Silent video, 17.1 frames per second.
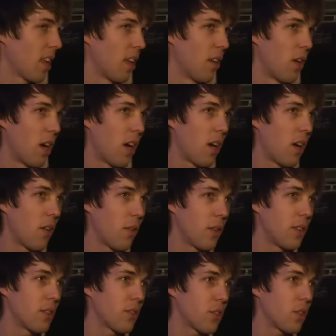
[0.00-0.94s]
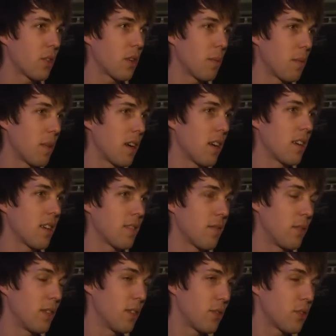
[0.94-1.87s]
Well, when you talk
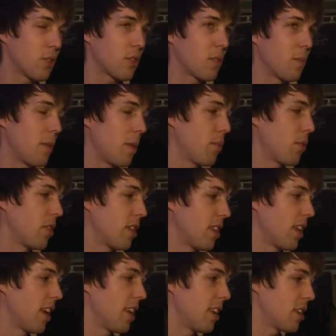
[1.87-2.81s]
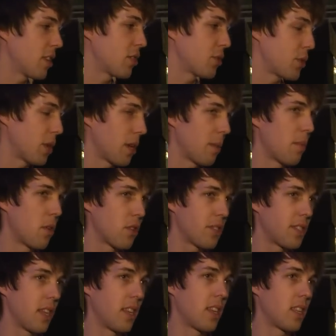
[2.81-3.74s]
to people in the industry,
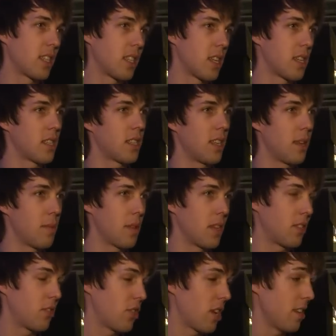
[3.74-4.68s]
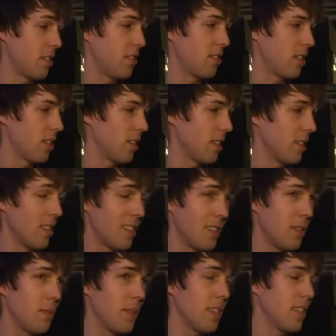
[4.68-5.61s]
mostly they say CeBIT changed a
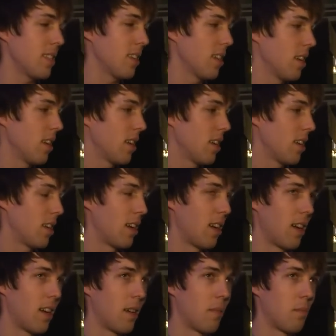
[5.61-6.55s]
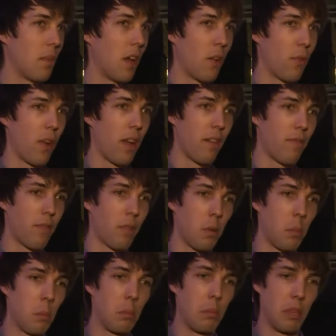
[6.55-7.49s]
little bit, away
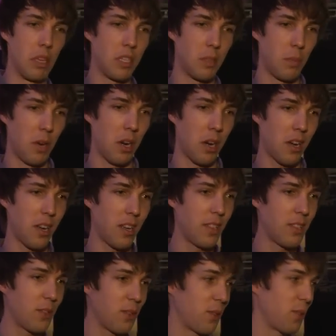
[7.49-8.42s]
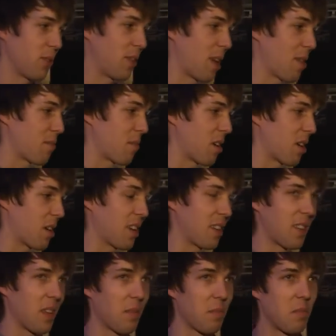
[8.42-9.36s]
from this market to that
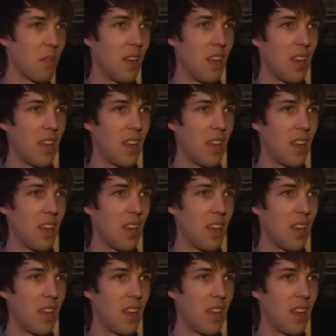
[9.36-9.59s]
market, and